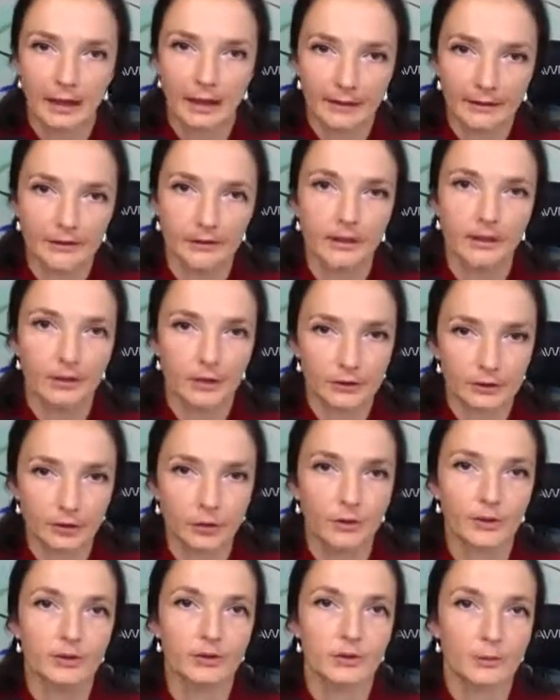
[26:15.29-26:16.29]
I think, is
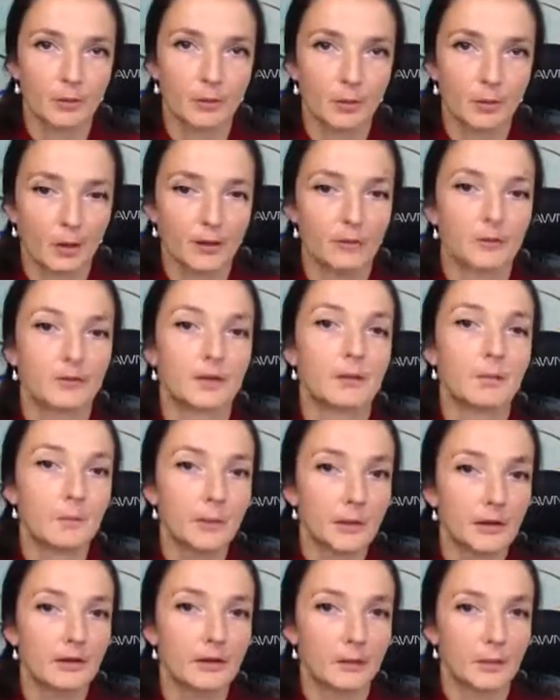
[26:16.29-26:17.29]
going to be one of the
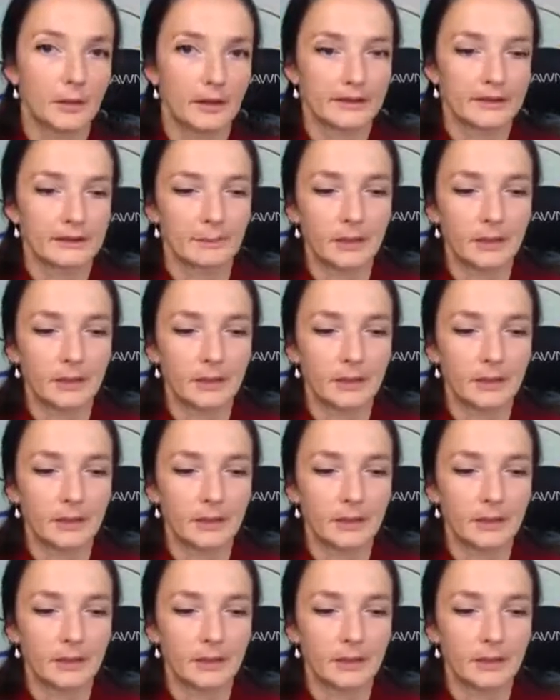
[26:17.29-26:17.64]
bigger ones